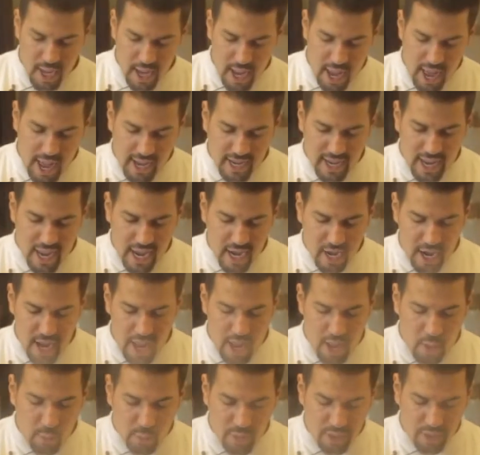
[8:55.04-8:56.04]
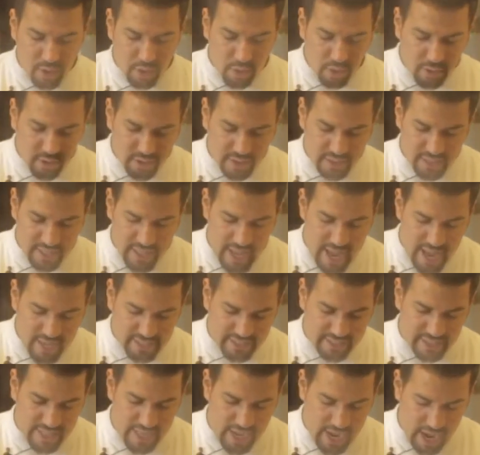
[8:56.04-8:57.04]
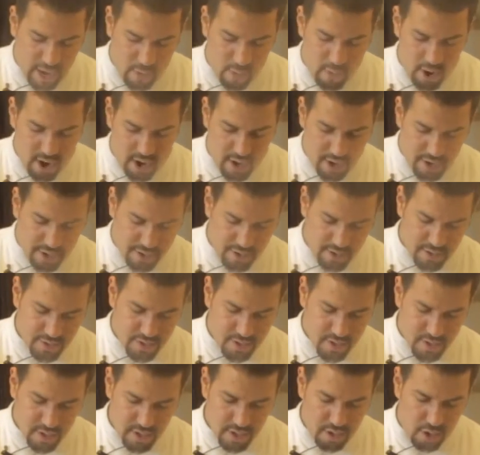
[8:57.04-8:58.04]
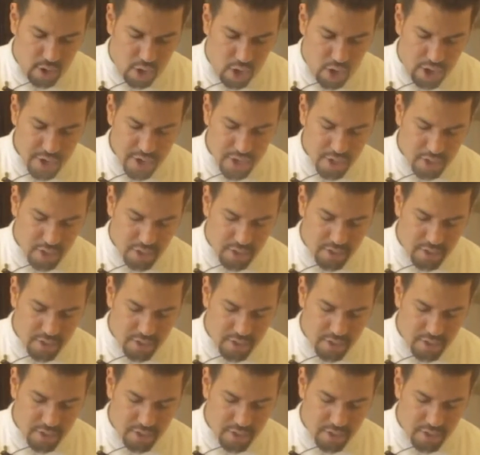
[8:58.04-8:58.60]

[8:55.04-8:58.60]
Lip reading: Again, we toast nicely our onion.